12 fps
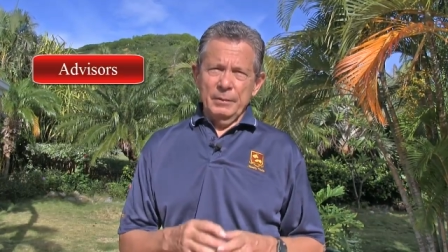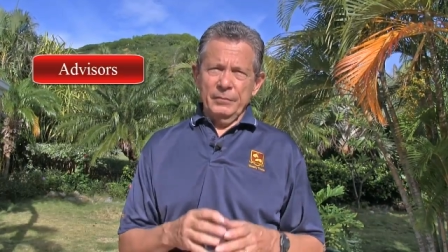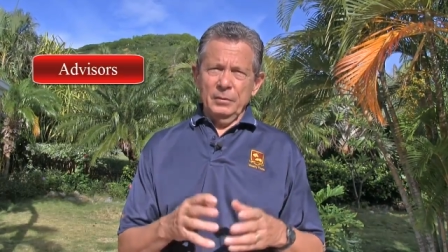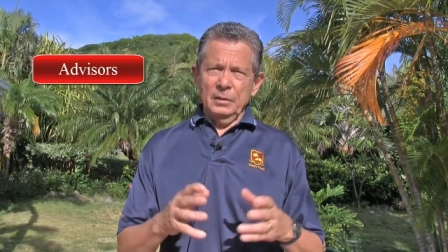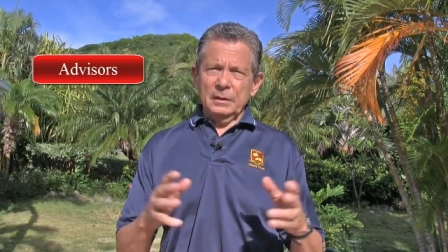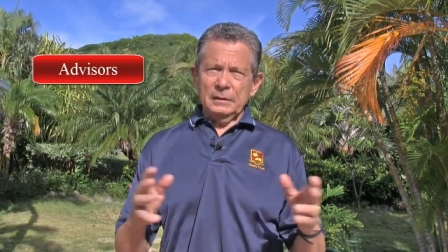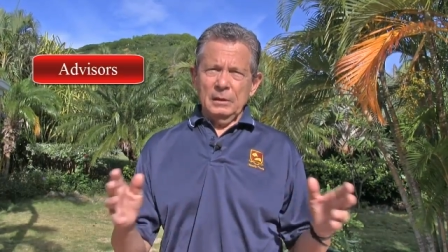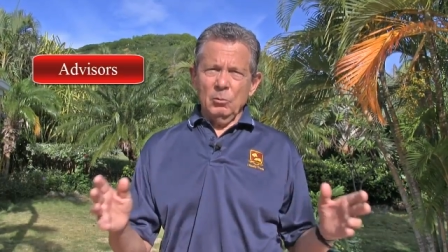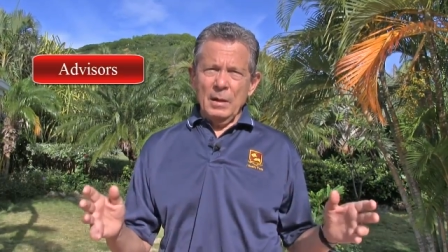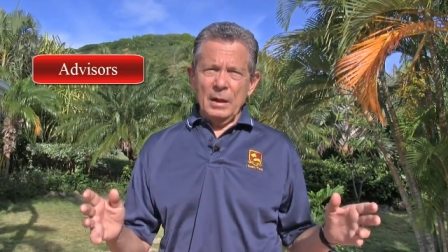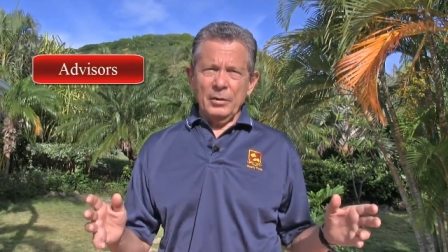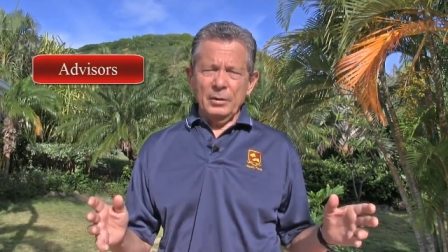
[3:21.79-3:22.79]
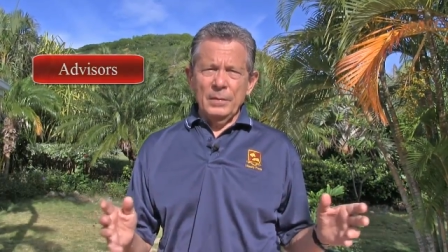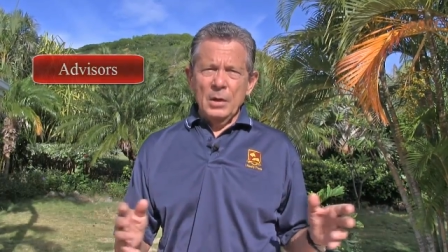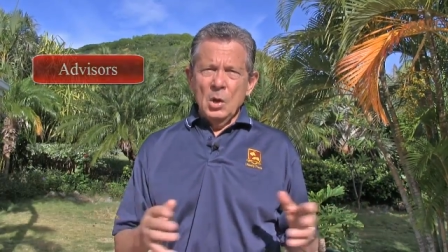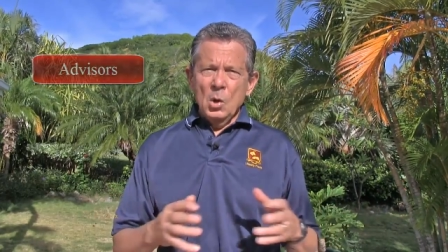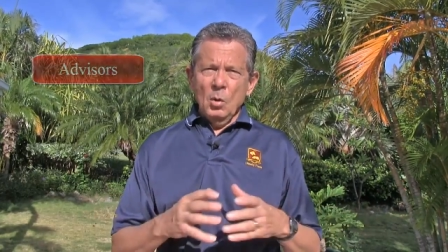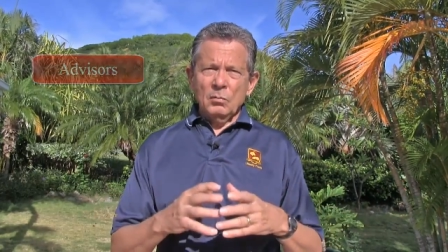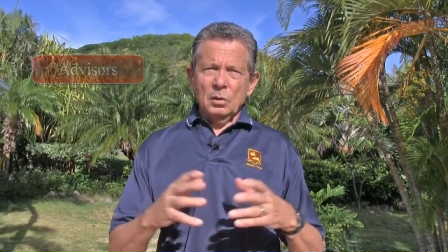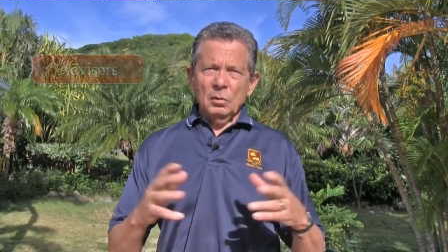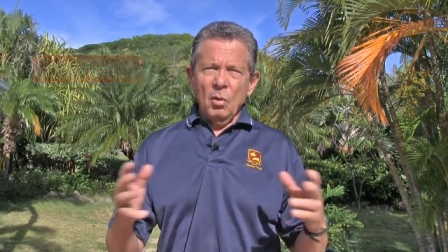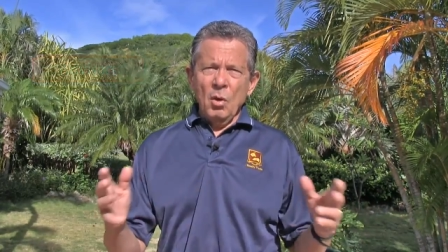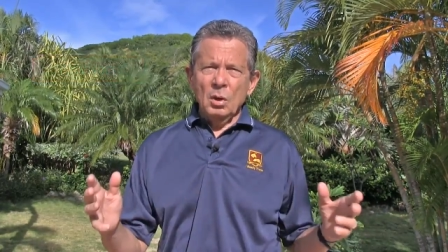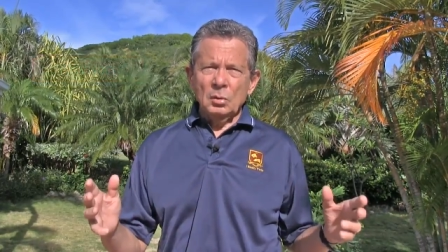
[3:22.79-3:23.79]
If you look at their record over a
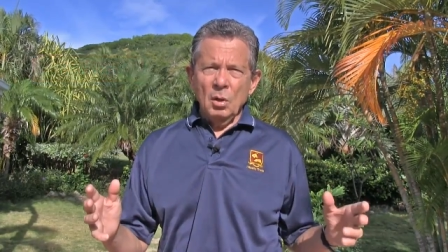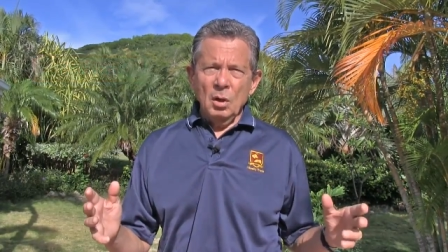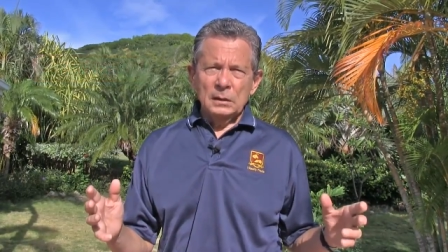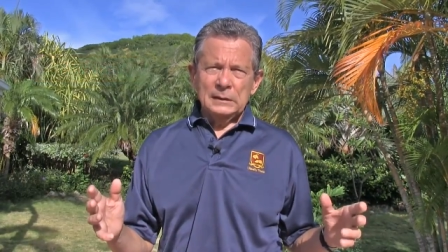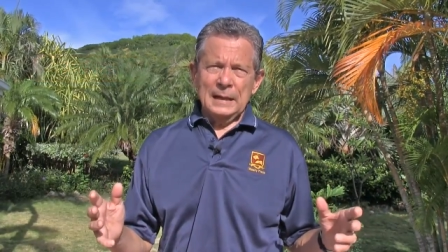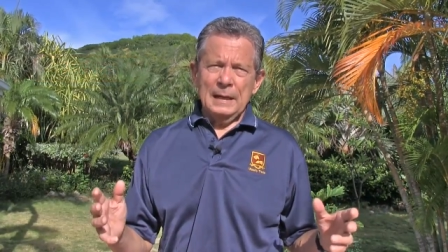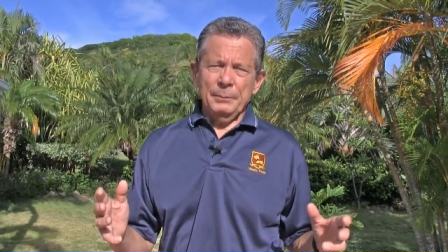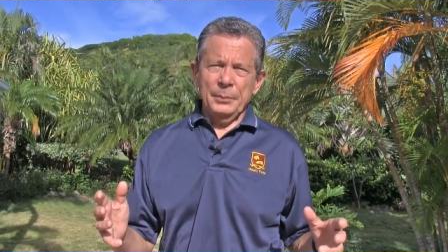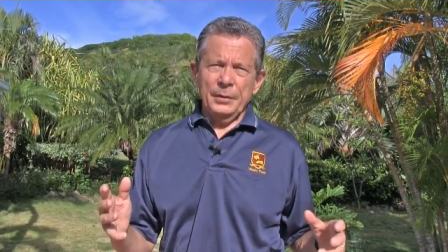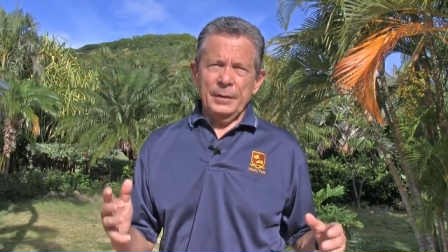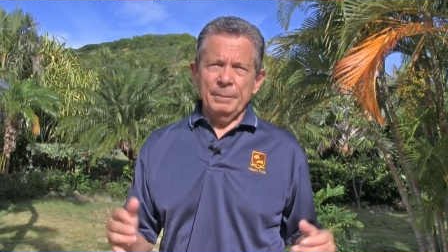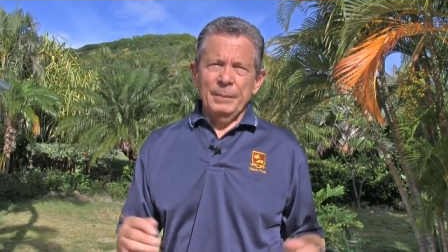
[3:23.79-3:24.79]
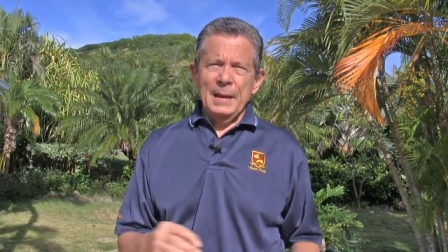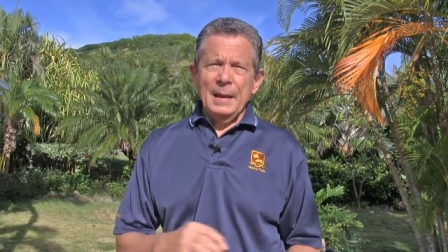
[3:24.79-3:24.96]
long, long time period,